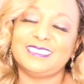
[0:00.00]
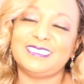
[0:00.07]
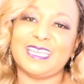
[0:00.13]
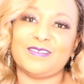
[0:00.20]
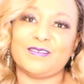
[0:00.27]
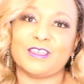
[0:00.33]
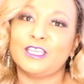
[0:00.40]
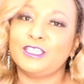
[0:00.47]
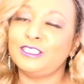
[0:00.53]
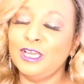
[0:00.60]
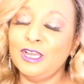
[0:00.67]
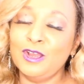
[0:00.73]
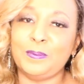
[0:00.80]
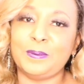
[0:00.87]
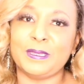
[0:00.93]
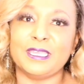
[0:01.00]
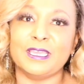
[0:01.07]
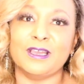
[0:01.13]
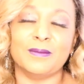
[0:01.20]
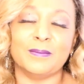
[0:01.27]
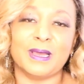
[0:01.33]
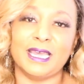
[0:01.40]
David, don't pee
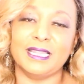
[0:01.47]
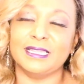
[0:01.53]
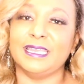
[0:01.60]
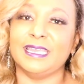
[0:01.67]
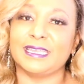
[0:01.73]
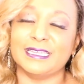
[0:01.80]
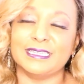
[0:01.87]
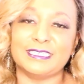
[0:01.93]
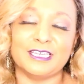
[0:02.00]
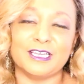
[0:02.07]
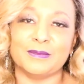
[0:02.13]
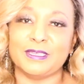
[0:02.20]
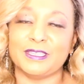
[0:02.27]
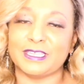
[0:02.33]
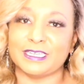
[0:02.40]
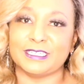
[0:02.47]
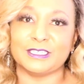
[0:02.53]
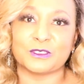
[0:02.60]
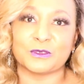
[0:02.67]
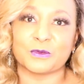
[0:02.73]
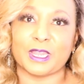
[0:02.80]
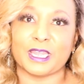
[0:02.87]
on my leg and tell me that
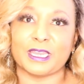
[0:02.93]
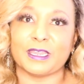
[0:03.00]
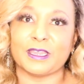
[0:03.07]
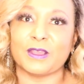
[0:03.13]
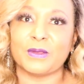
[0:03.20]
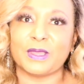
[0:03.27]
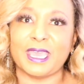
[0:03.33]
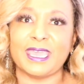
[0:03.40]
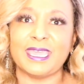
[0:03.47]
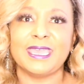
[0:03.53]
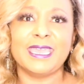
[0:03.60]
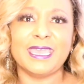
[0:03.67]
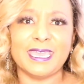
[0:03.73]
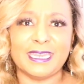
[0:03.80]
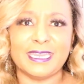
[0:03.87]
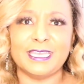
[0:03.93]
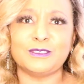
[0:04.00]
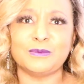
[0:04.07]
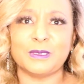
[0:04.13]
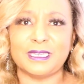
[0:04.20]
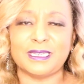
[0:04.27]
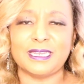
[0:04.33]
it's raining, okay? It
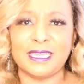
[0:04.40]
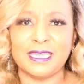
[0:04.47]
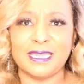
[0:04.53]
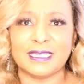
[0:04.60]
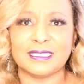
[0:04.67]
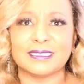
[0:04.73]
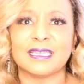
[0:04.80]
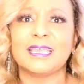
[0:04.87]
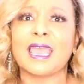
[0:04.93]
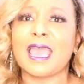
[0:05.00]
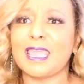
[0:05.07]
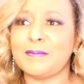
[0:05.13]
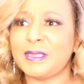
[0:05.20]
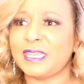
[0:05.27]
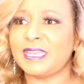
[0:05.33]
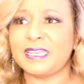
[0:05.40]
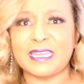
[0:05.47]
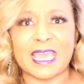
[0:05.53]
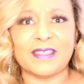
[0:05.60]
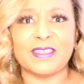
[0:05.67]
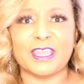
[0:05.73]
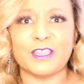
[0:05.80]
is what it is. I mean, and
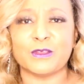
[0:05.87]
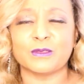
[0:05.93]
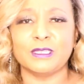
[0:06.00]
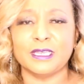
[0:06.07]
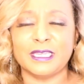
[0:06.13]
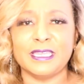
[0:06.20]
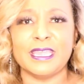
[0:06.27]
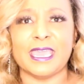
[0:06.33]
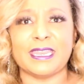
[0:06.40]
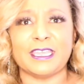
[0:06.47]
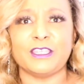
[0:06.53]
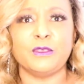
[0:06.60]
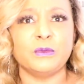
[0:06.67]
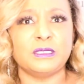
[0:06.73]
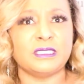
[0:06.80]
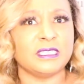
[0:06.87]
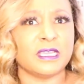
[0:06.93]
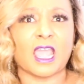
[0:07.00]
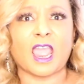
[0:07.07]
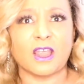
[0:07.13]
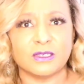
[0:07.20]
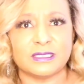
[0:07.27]
now that you're looking at it, you
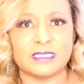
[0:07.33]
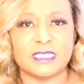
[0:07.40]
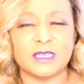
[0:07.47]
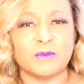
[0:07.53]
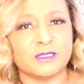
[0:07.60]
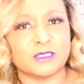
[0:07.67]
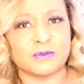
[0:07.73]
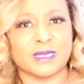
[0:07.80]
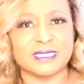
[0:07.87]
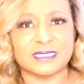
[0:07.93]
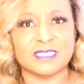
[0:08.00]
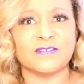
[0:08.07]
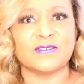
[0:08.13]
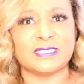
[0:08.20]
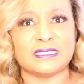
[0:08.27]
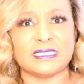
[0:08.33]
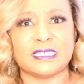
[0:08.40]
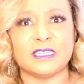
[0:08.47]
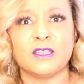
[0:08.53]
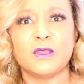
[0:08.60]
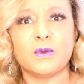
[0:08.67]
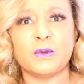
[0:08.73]
are seeing what the rest of us
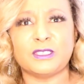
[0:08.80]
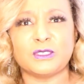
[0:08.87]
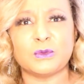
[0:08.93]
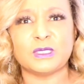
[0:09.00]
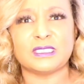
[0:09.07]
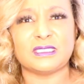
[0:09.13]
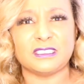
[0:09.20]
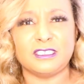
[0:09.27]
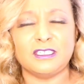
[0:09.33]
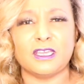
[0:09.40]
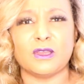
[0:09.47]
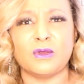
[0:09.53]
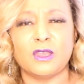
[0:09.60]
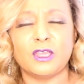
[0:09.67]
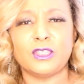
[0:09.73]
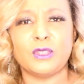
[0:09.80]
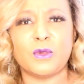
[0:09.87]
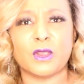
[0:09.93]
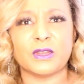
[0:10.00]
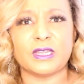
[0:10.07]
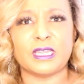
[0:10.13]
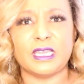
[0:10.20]
seeing, which was, you know, you
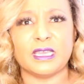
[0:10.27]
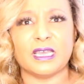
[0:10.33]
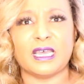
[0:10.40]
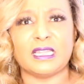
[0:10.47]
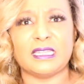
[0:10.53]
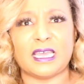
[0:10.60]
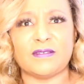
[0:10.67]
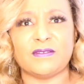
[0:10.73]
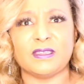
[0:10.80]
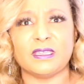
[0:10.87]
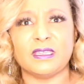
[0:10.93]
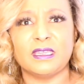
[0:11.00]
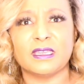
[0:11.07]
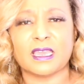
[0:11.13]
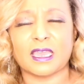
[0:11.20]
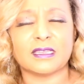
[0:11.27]
are a loving